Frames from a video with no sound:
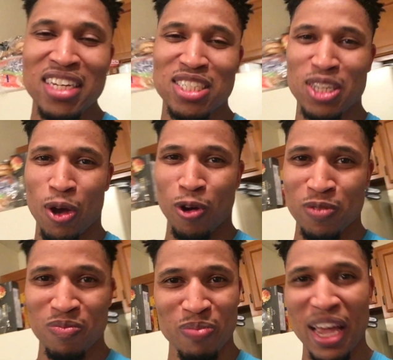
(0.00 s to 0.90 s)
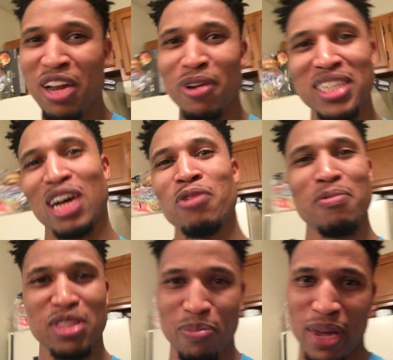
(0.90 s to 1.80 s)
So, but anyways, I
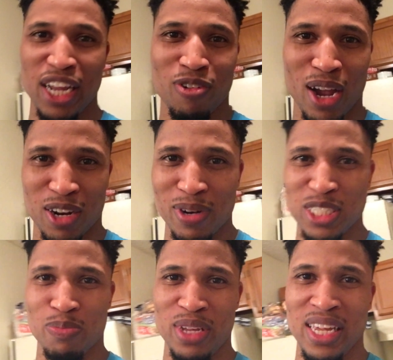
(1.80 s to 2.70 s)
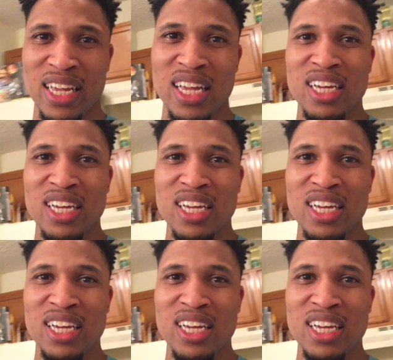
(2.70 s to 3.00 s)
went with the Betty Crocker recipe.